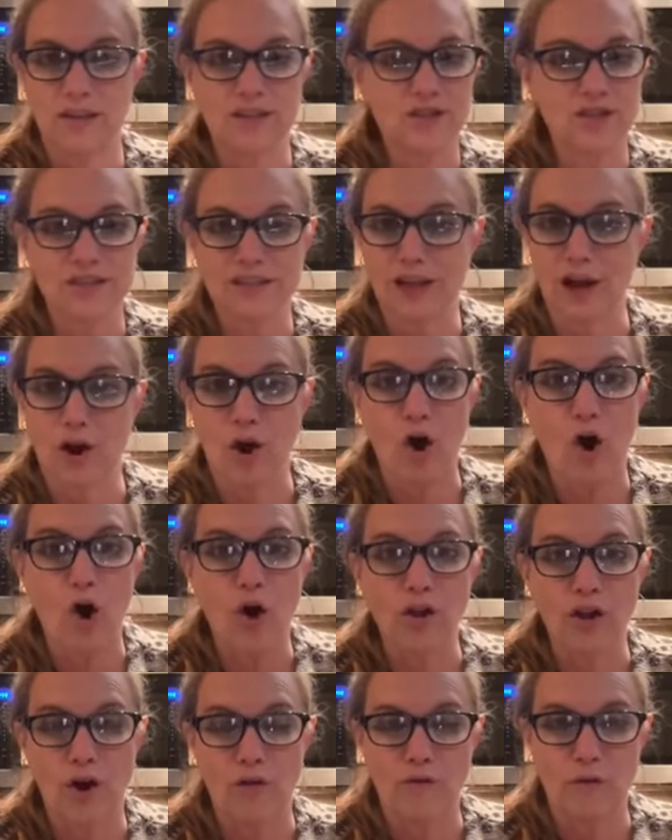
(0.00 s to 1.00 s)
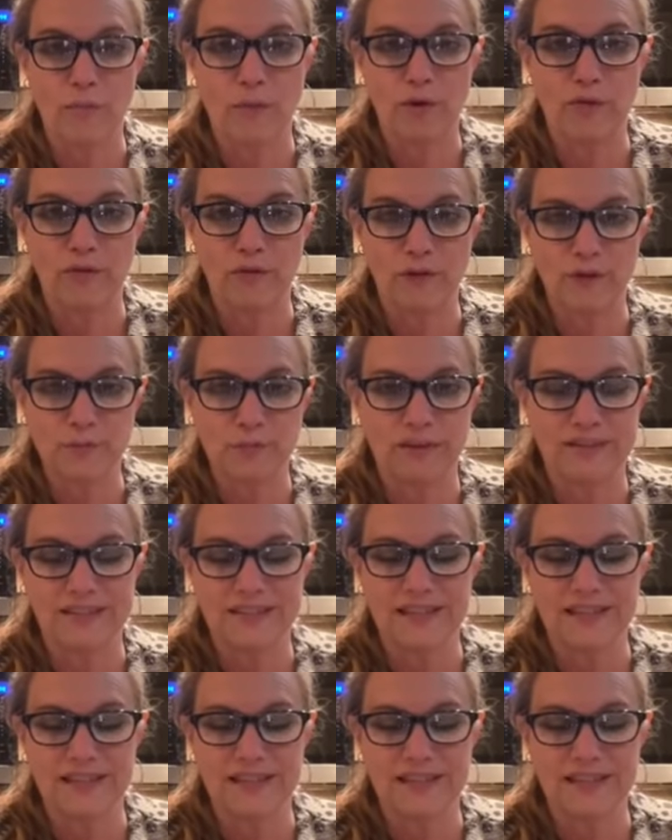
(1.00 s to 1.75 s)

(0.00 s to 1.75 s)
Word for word: just like all over both of those places.